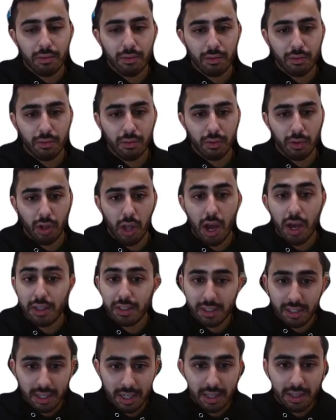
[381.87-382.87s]

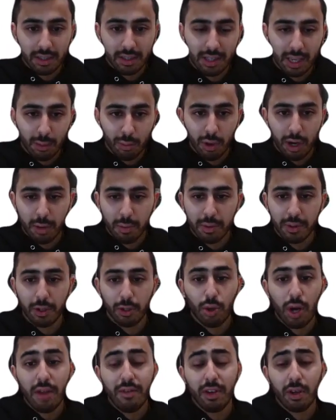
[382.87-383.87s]
velocity in the same way, but they're
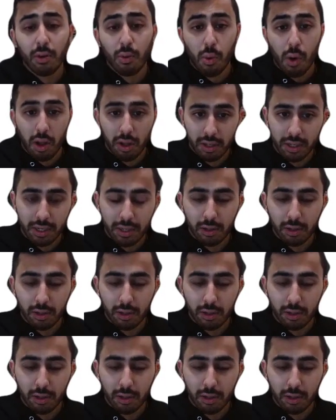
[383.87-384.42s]
driving quality.